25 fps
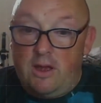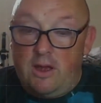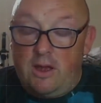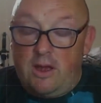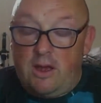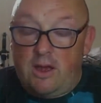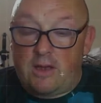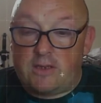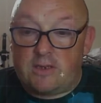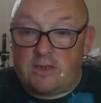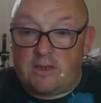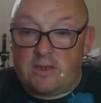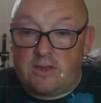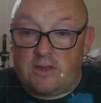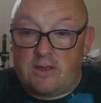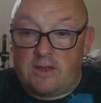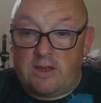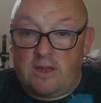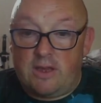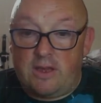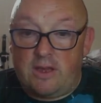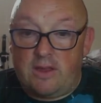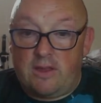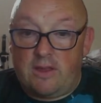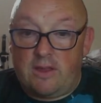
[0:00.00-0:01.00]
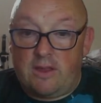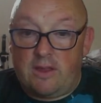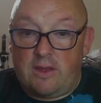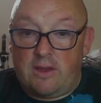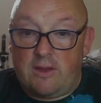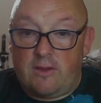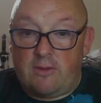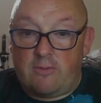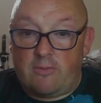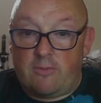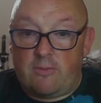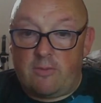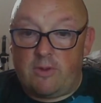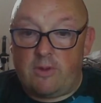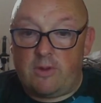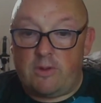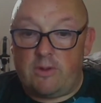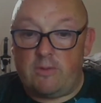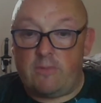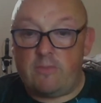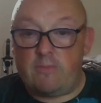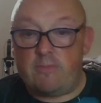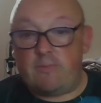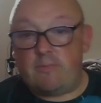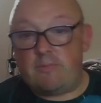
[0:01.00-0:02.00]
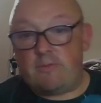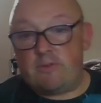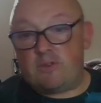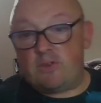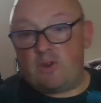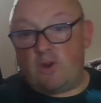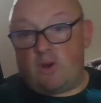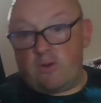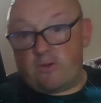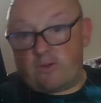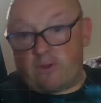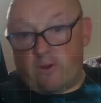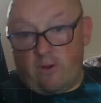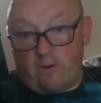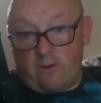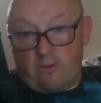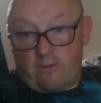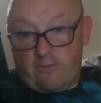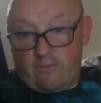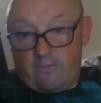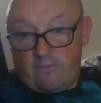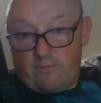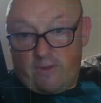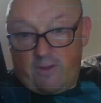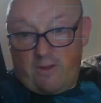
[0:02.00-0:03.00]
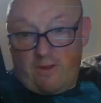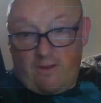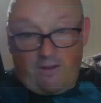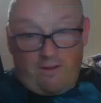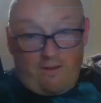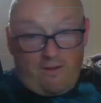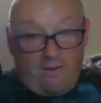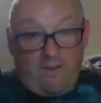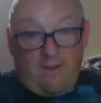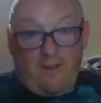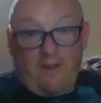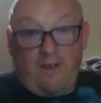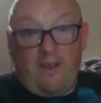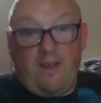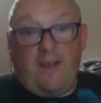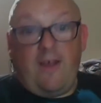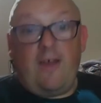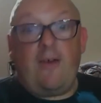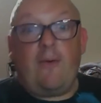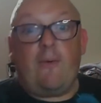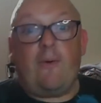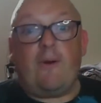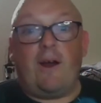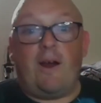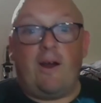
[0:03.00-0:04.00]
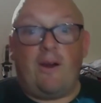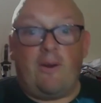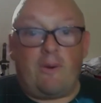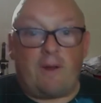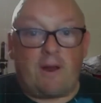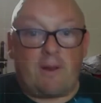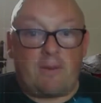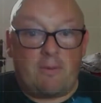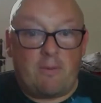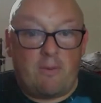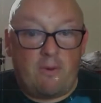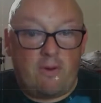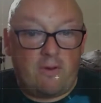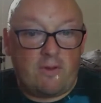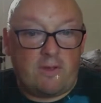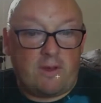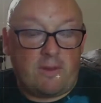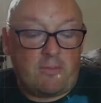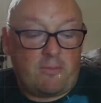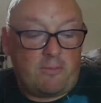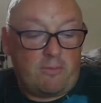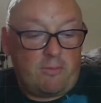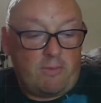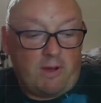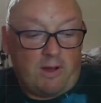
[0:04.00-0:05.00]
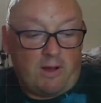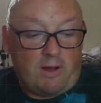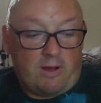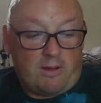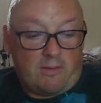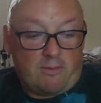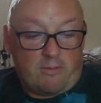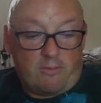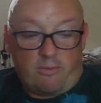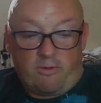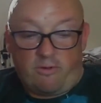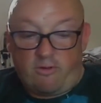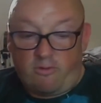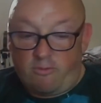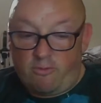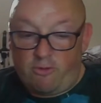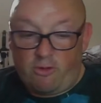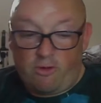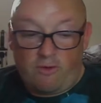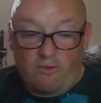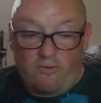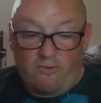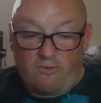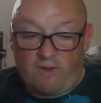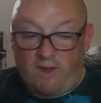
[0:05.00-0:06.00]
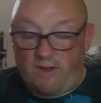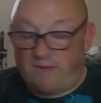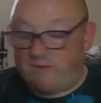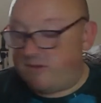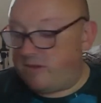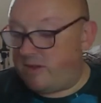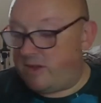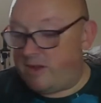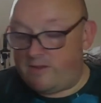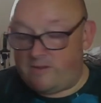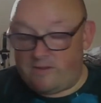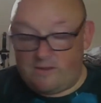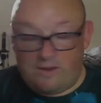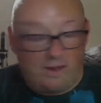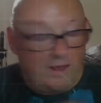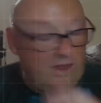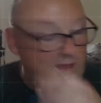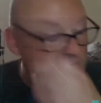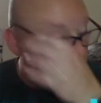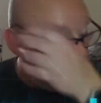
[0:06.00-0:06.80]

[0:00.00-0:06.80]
you can see, the jar's gone. Well, what happened was I put pure flour in yesterday